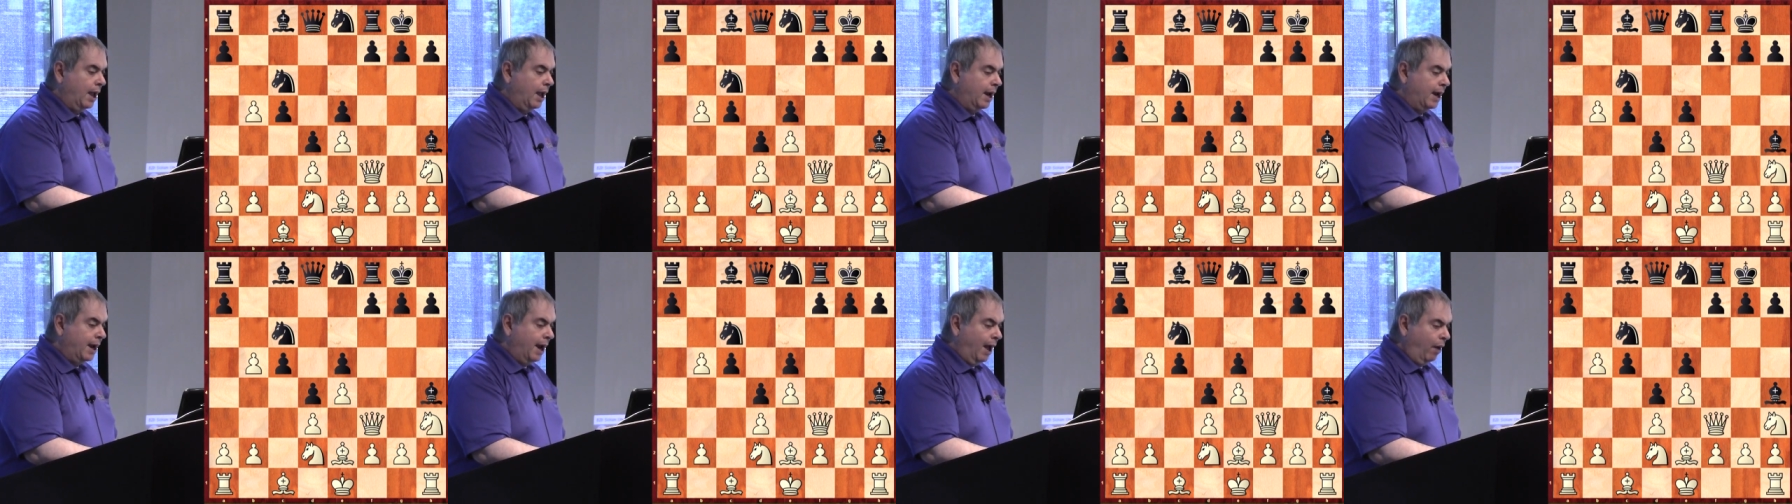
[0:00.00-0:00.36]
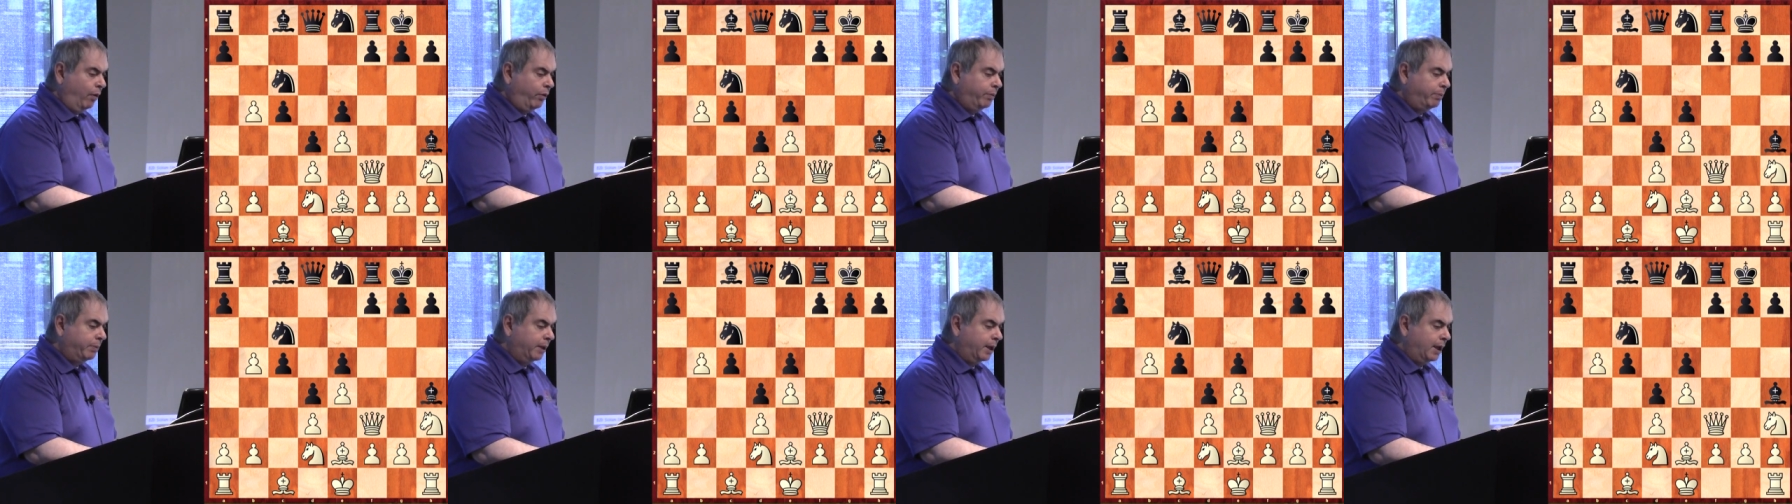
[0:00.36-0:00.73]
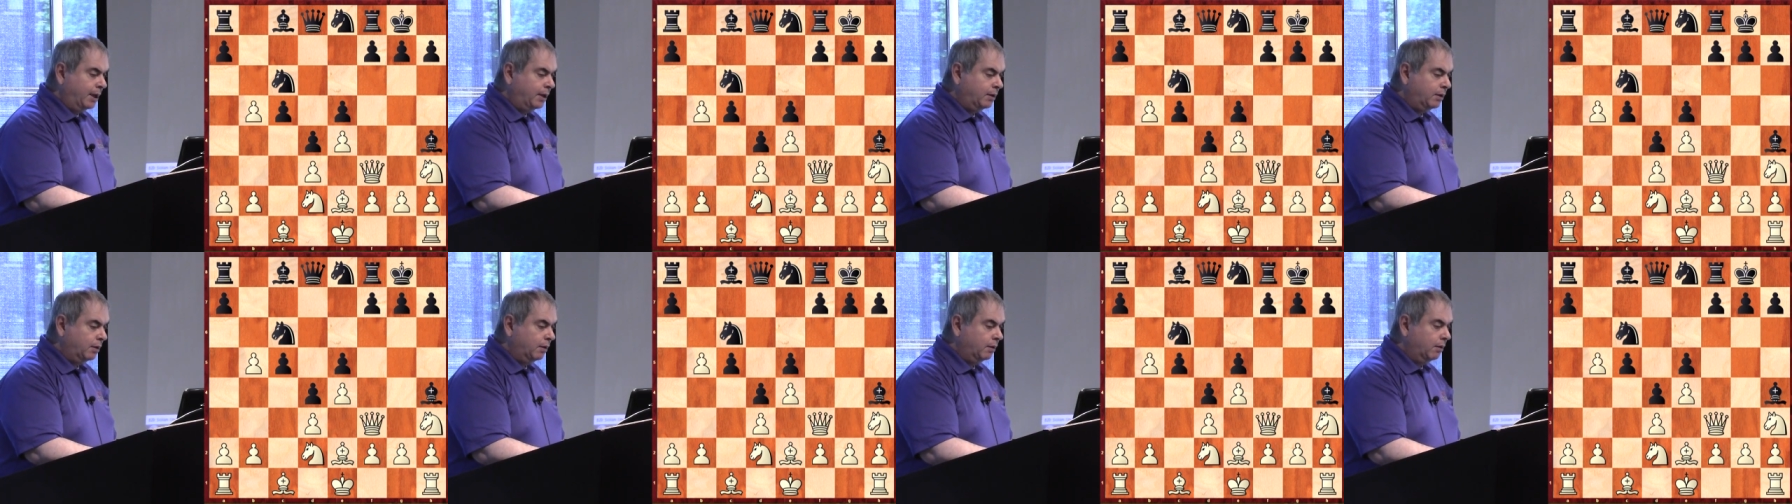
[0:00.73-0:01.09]
And now he
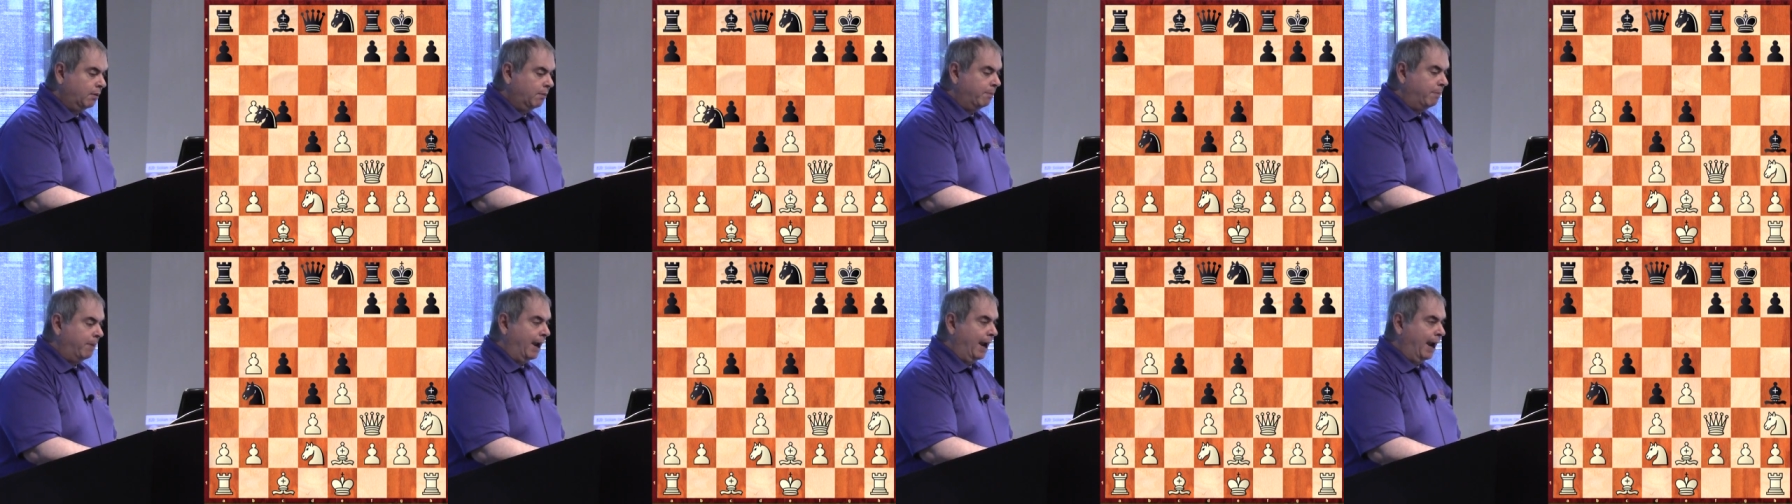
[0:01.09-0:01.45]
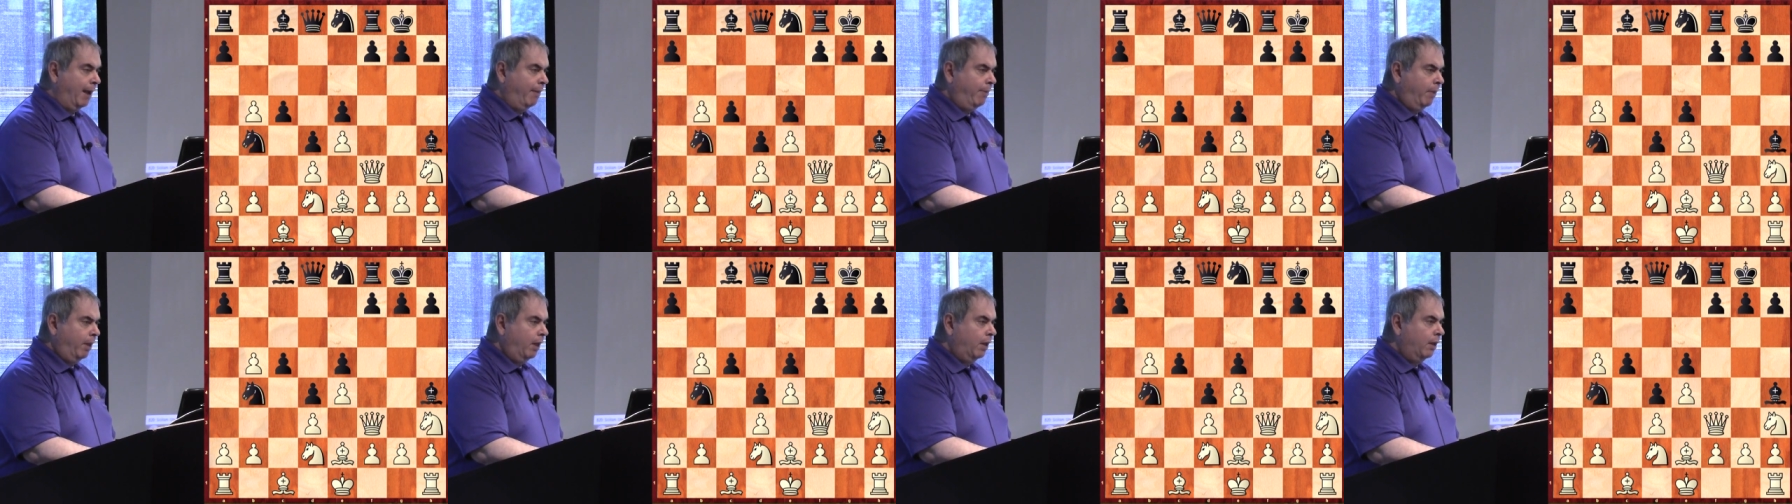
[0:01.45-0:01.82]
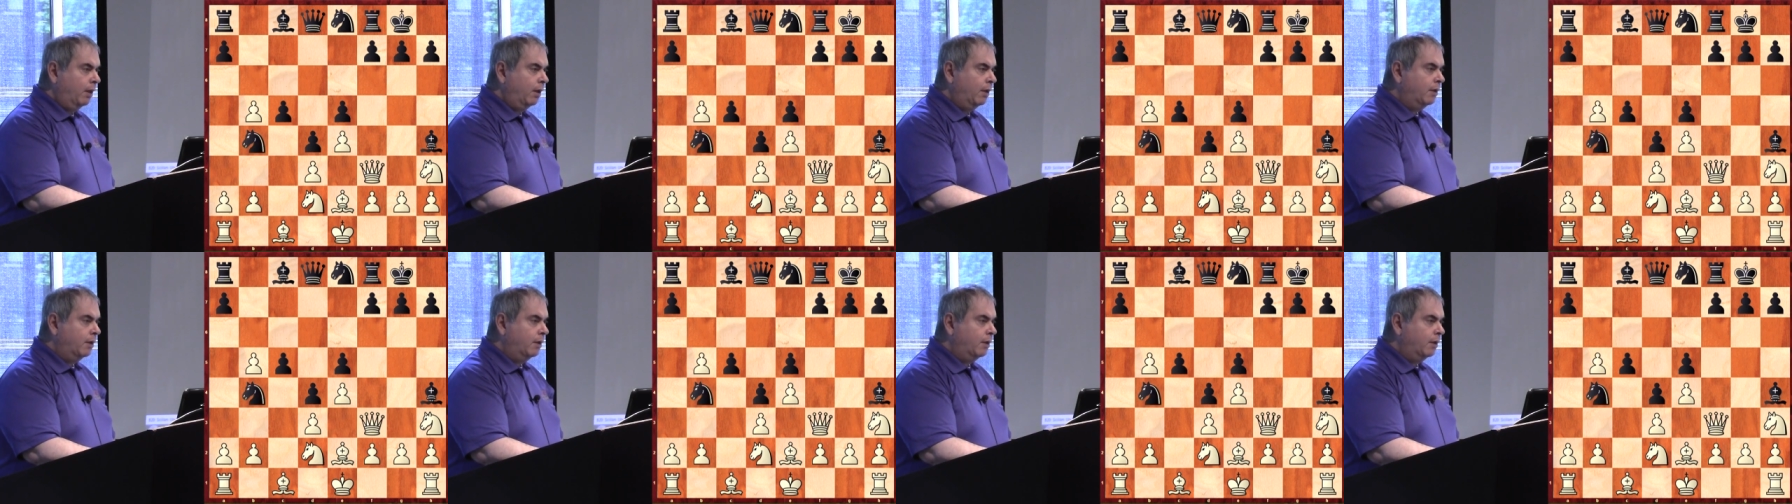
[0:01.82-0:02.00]
played bam,